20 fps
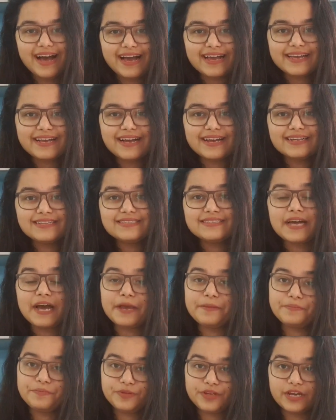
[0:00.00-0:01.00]
Hi guys,
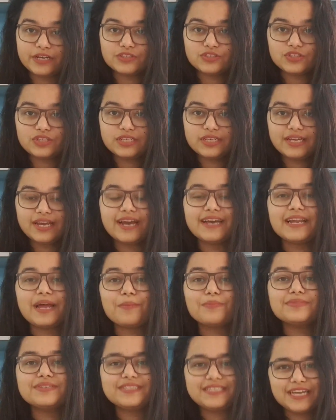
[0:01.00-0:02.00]
I'm Priyanshi and
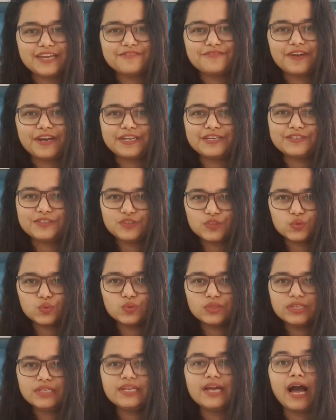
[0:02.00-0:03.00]
I'm a CA final
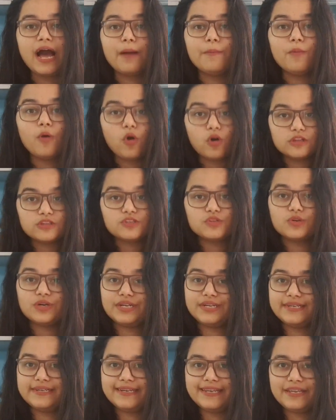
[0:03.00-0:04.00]
student. I'm also
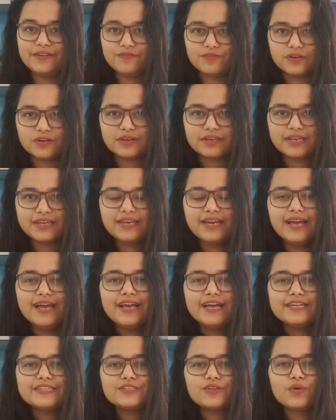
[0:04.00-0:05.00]
currently working.
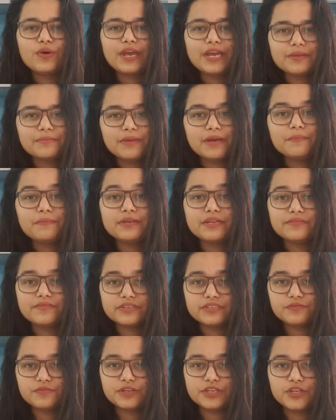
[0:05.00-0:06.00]
So in my
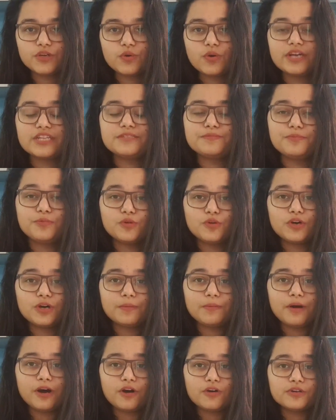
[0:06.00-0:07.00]
previous video, I spoke
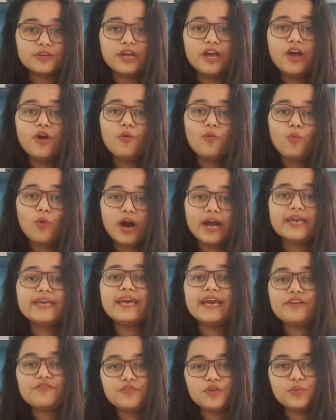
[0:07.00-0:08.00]
about why
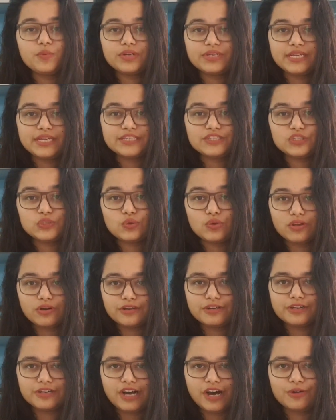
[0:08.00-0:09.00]
everyone needs to
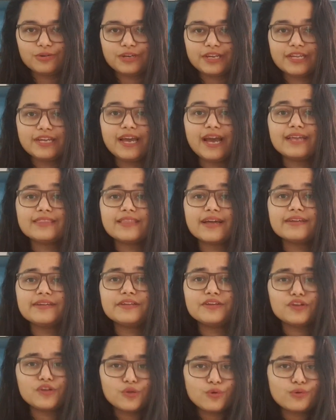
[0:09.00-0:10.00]
learn accounting, and that
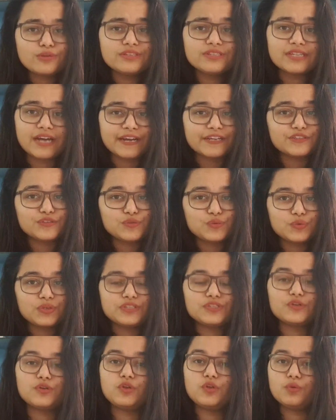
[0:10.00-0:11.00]
includes science
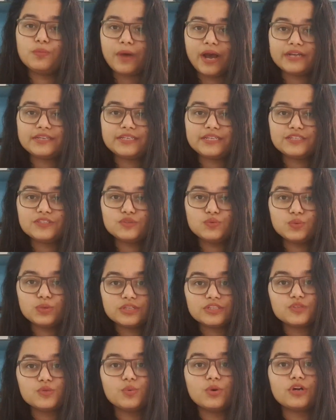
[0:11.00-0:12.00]
students or humanities
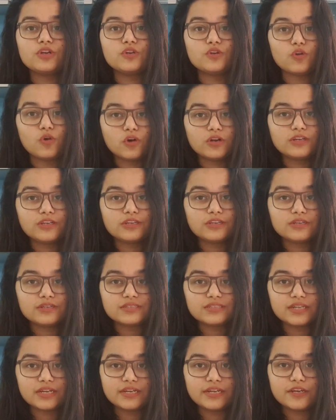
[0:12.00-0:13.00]
students who are not
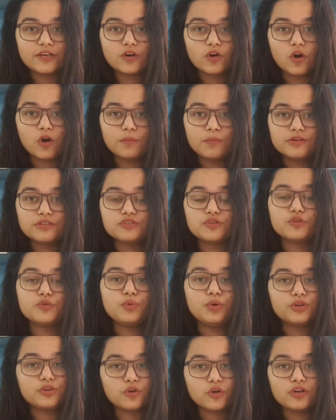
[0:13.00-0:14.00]
studying commerce or
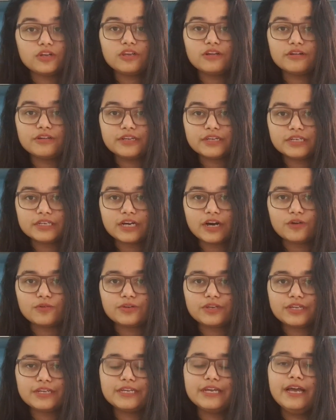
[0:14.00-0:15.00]
who are not learning
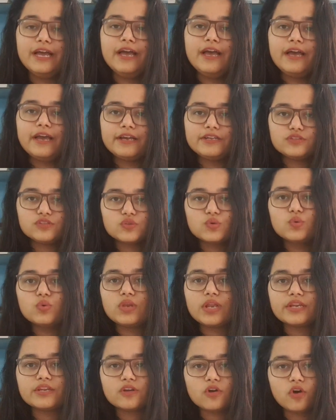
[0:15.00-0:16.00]
accounting in
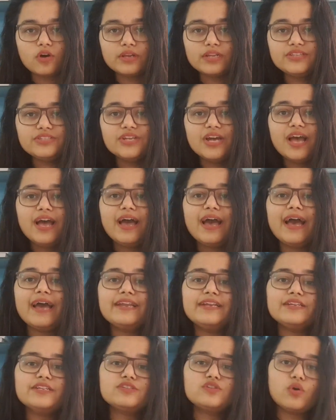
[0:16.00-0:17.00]
school and college.
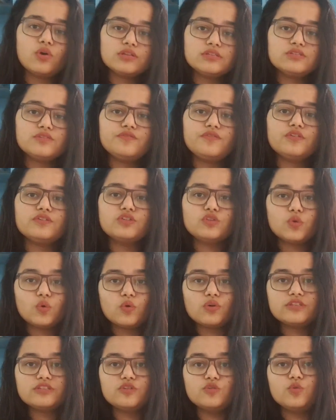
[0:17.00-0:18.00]
And it is also for
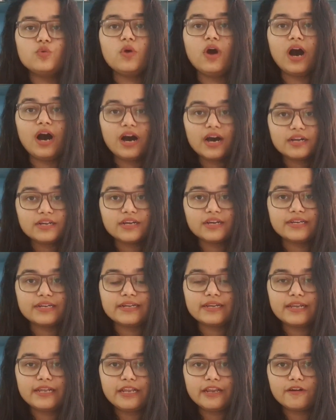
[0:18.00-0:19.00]
those who are
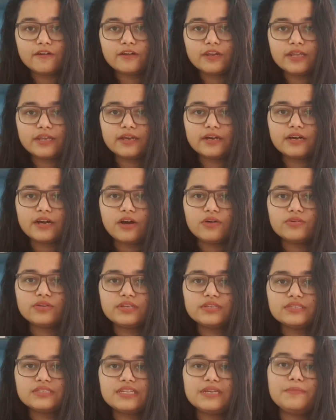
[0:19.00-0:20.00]
currently learning
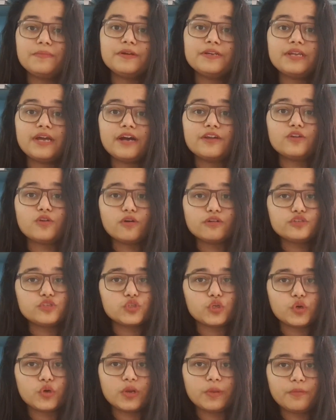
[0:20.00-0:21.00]
accountancy but are not
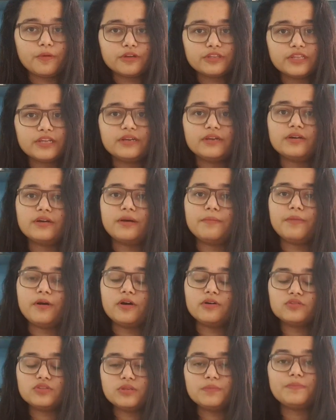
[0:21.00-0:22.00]
sure
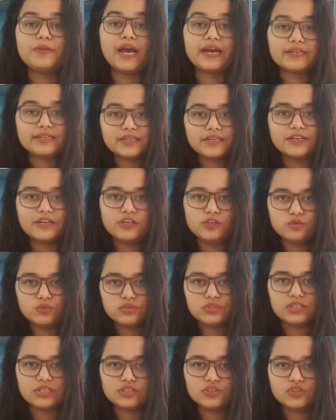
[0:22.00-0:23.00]
about the practical
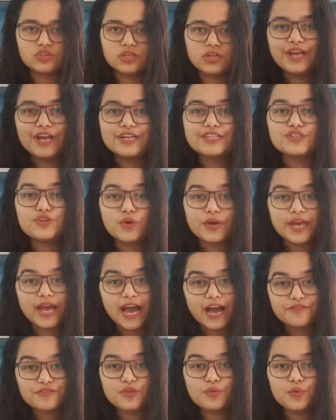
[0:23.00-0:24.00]
usage. So I
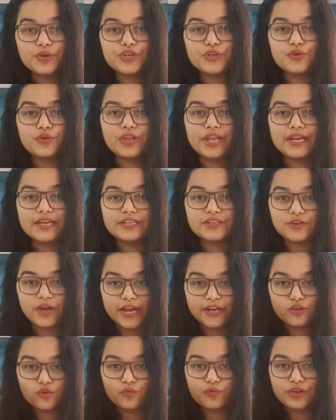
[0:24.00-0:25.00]
have the video linked
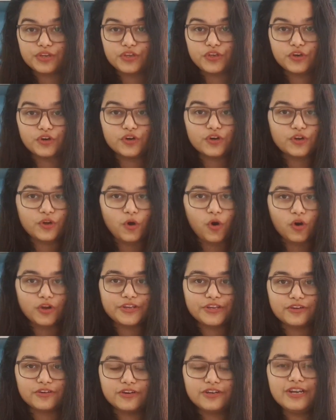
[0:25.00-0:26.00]
right over here or
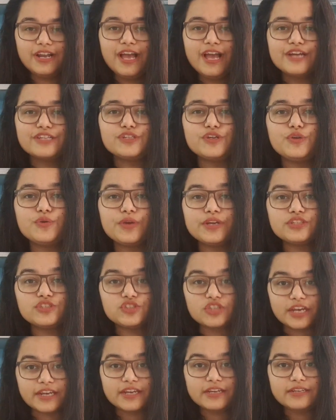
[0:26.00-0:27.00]
here, so you can
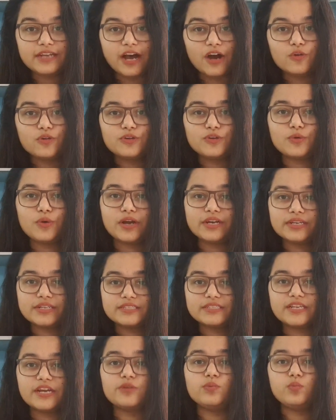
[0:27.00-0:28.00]
check it out to
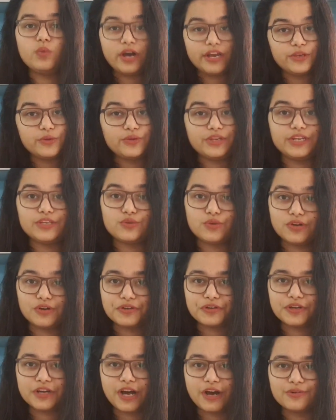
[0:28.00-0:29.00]
understand why you need to
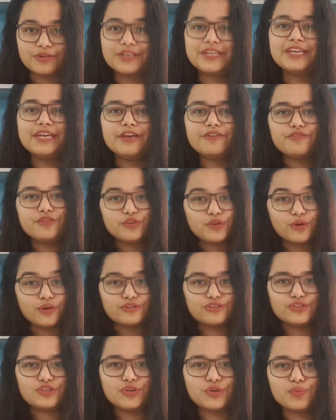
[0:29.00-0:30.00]
learn accounting if you're
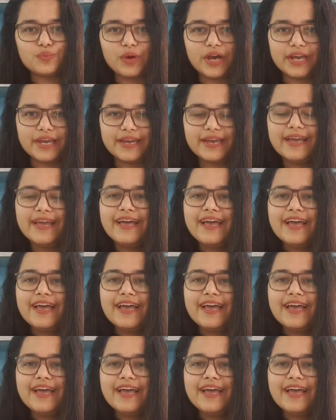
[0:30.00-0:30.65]
not sure why.